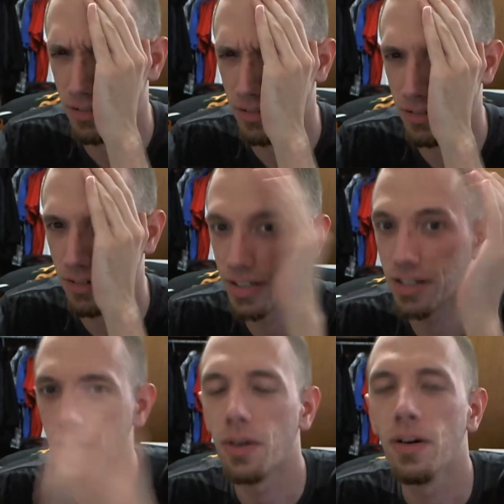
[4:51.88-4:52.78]
Oh, I
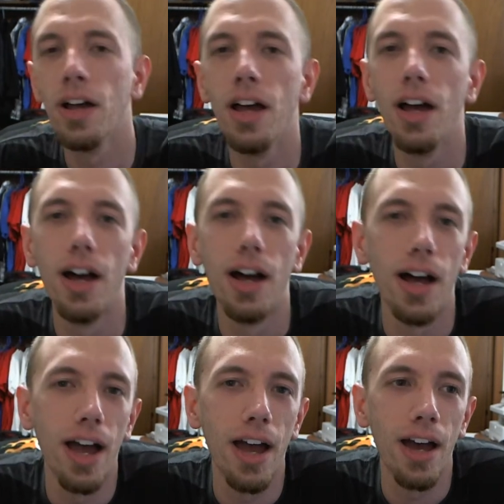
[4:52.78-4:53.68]
didn't know.
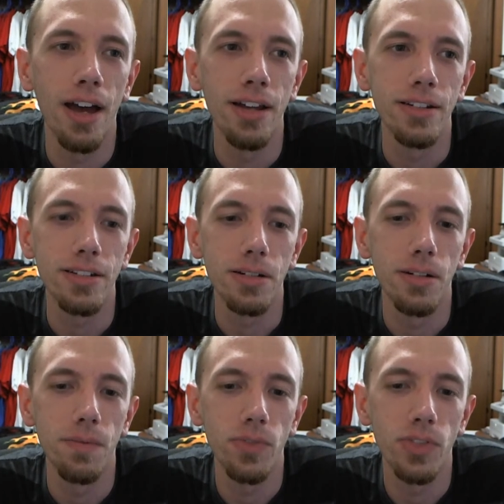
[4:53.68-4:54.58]
And
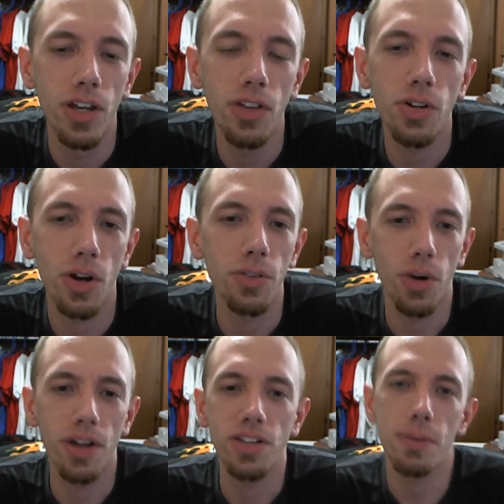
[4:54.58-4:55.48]
the other
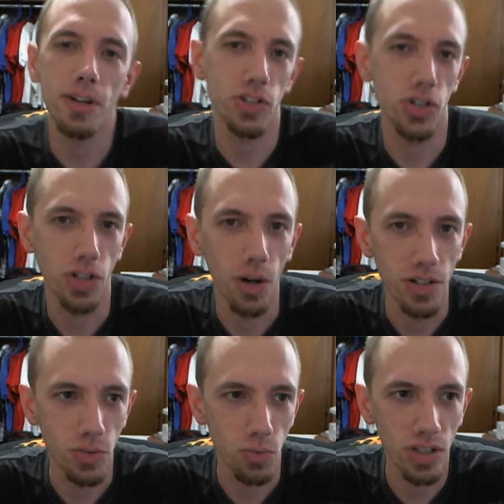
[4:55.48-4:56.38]
great thing about this show
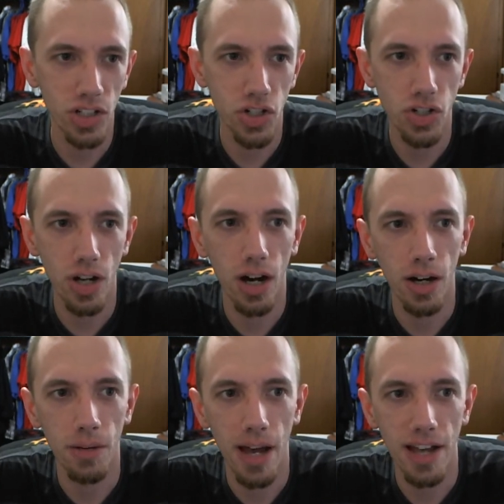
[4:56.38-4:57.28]
is it really
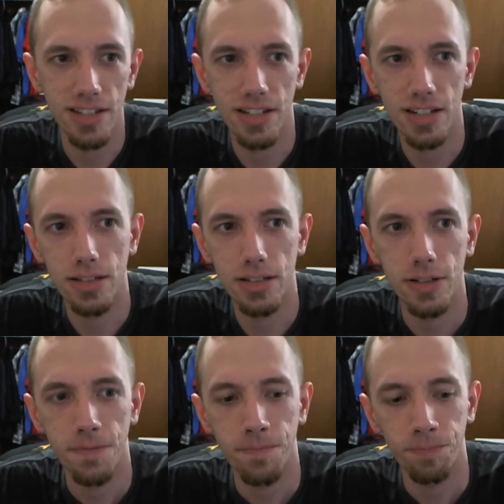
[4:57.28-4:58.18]
has this